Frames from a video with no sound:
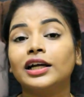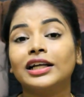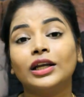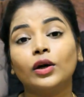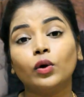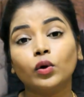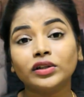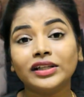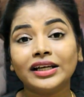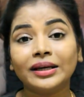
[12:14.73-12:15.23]

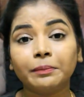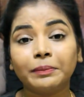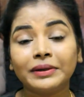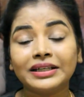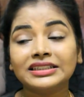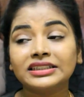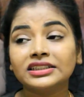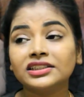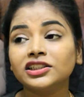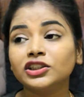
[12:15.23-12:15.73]
clothing
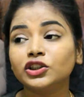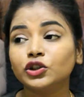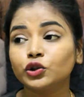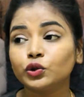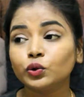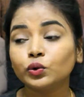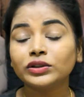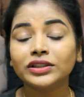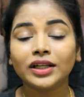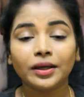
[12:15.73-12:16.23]
pieces,
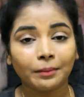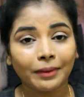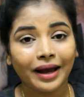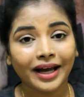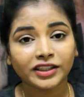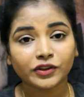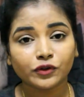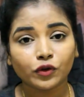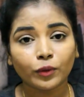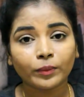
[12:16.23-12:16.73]
shoes and
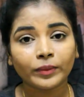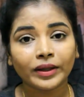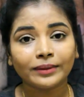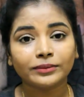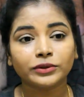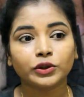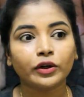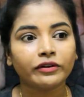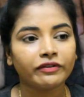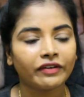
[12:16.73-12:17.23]
bags from
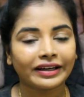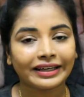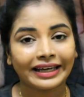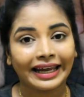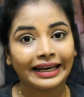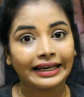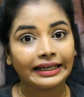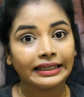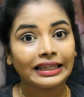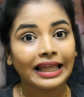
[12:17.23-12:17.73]
them. So if I
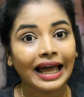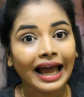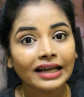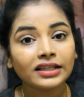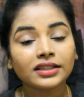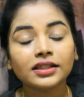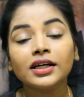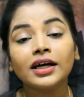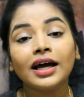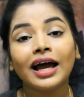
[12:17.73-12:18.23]
get
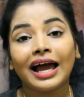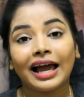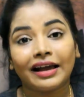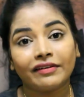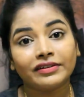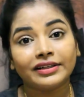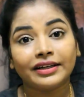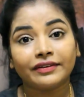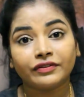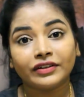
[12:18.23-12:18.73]
that,
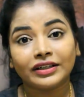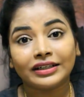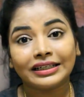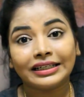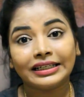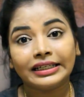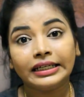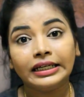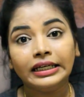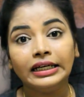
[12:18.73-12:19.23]
I will
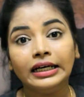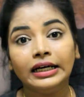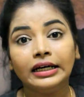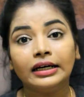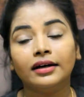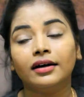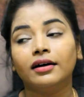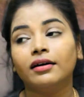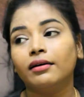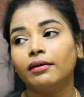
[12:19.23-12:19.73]
definitely
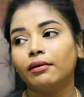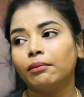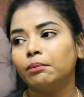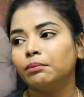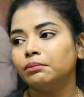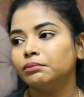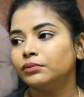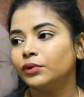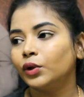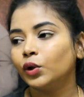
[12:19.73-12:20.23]

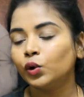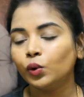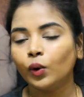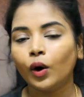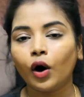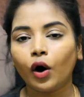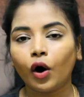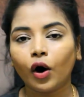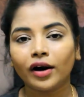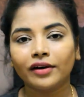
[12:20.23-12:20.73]
do
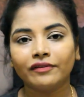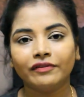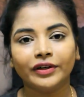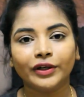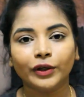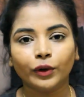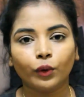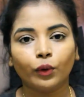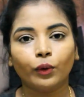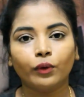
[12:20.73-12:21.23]
a haul
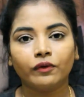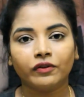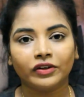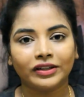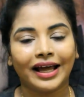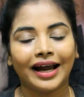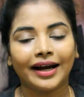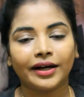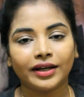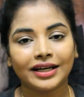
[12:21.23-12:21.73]
video for
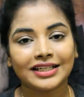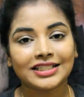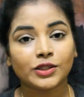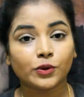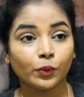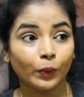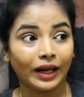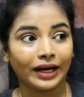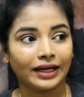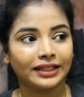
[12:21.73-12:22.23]
that as
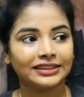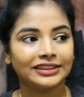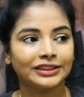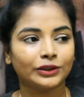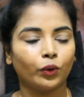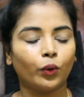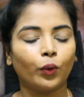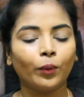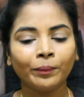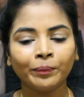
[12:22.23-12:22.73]
well.
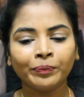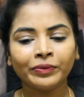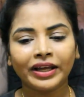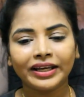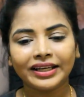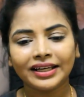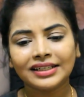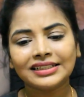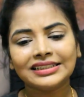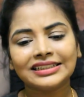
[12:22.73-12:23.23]
So
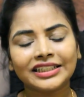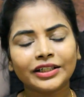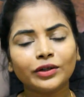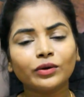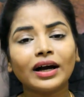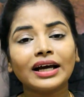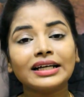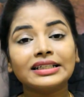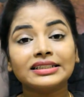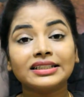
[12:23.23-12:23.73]
yes, see you
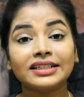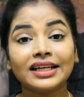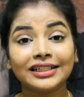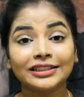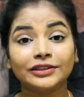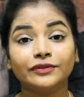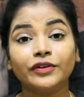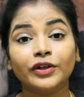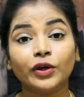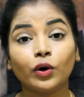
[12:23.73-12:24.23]
guys in the
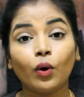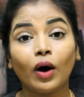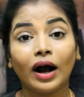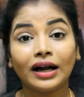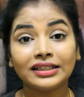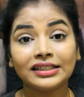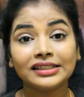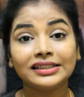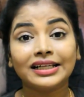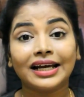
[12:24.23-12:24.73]
next video.
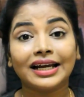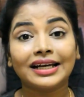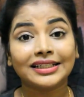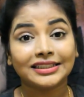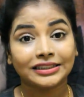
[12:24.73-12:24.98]
Until then,